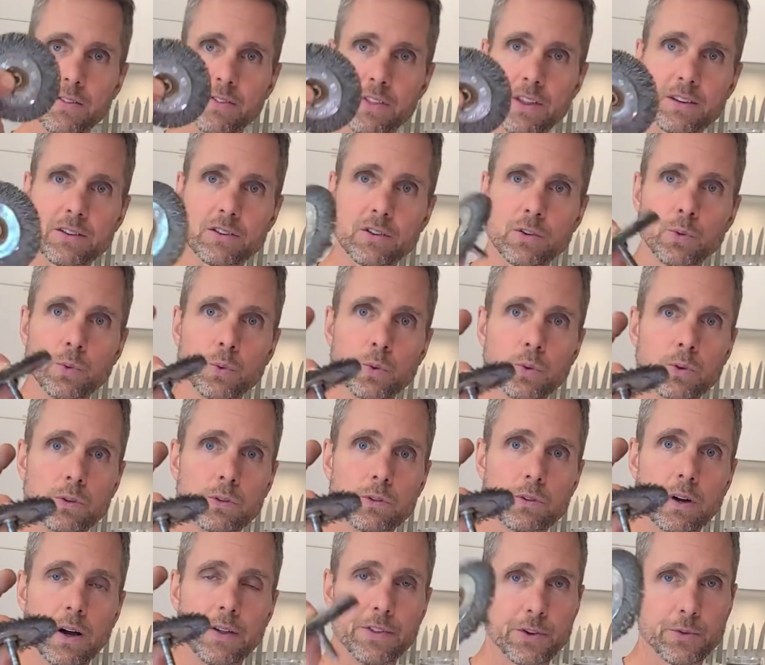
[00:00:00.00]
this tool,
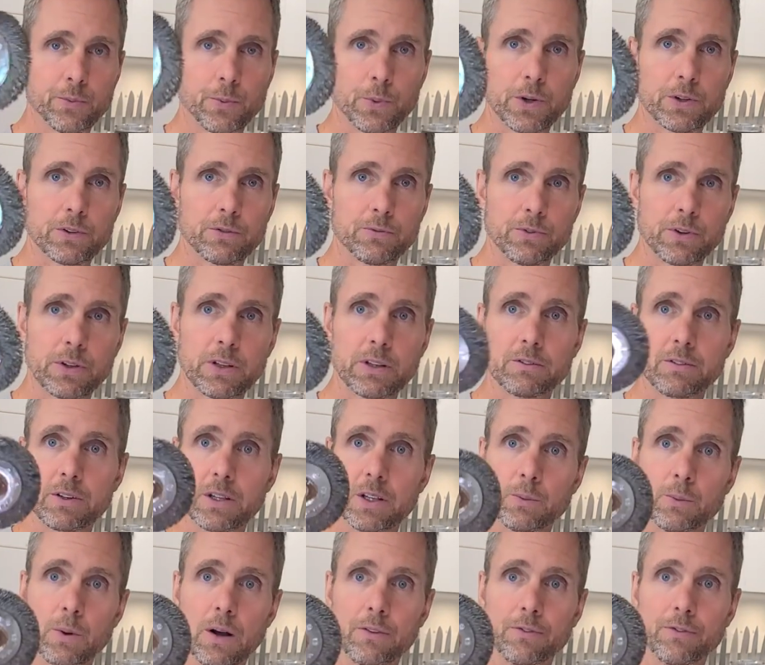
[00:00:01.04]
and this worked really,
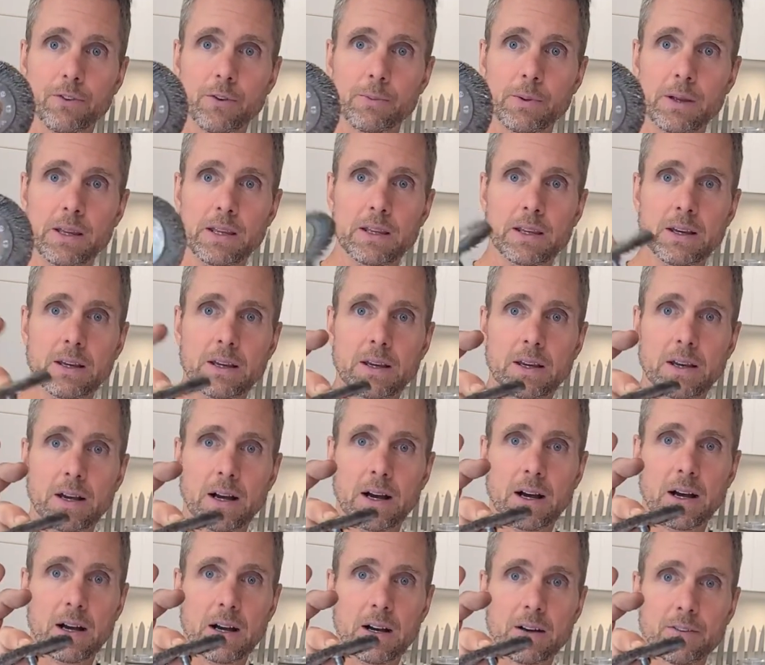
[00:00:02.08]
really well for me
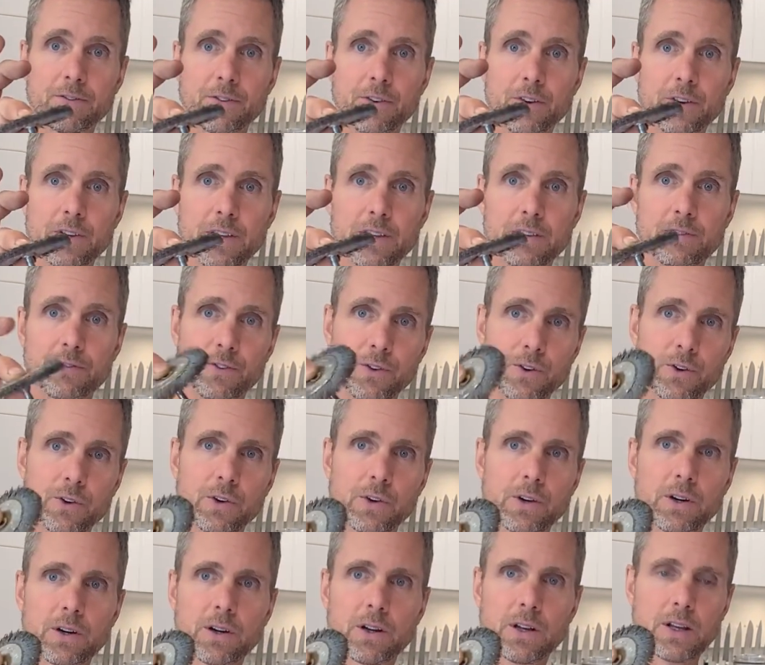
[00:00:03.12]
uh, for,
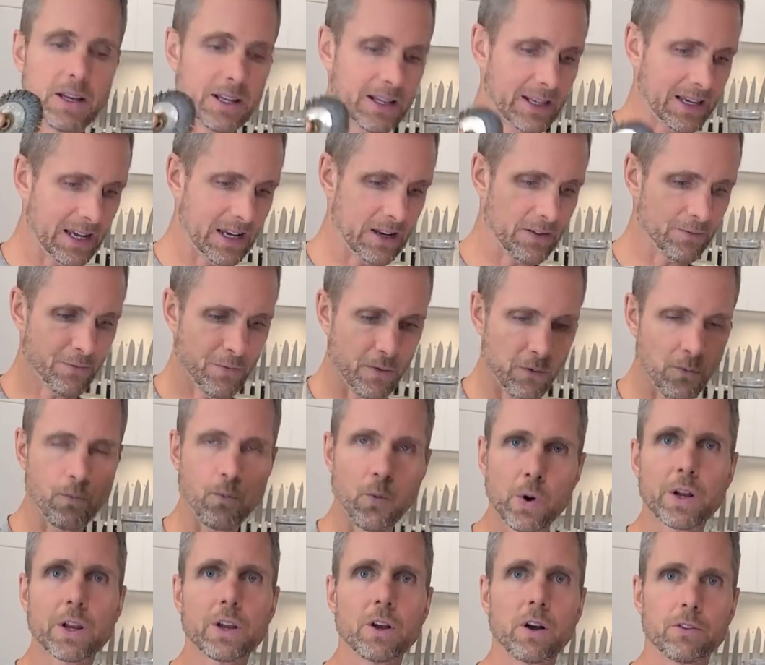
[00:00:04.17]
for kind of
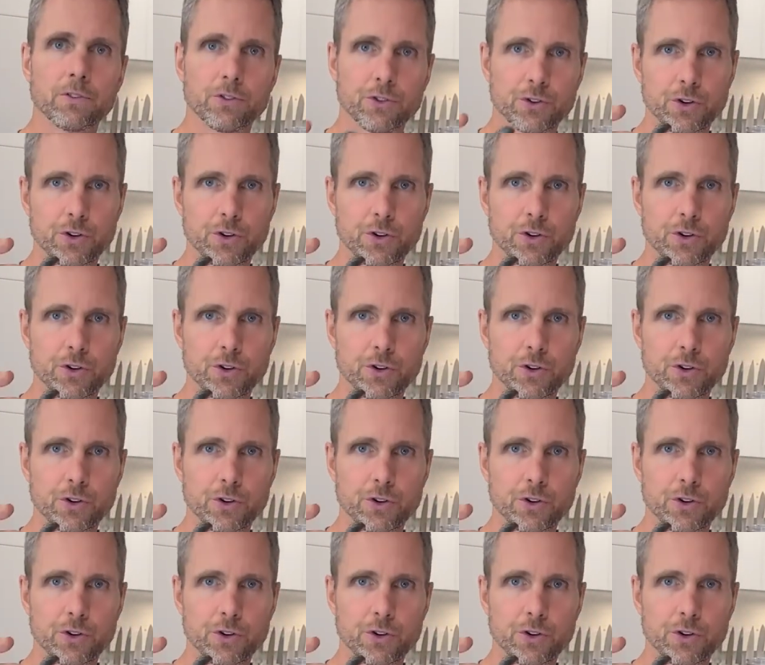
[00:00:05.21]
working on